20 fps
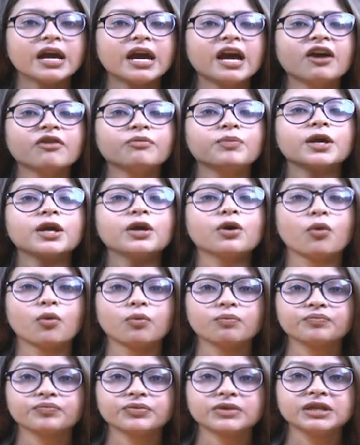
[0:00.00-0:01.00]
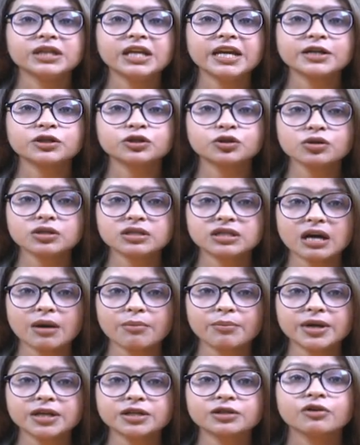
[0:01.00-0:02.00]
FBO needs to
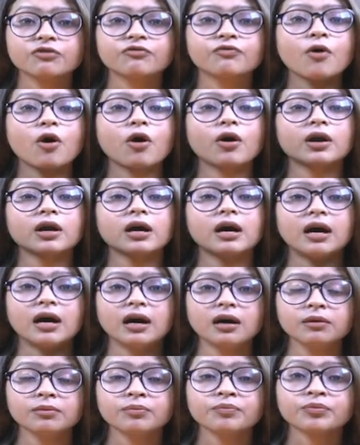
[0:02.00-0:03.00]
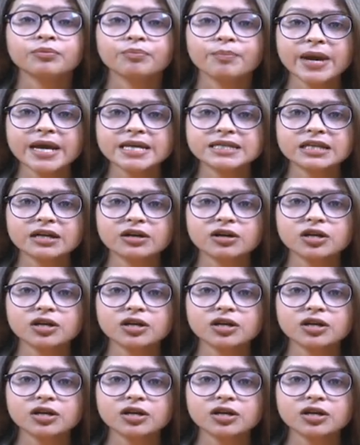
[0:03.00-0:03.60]
submit for a basic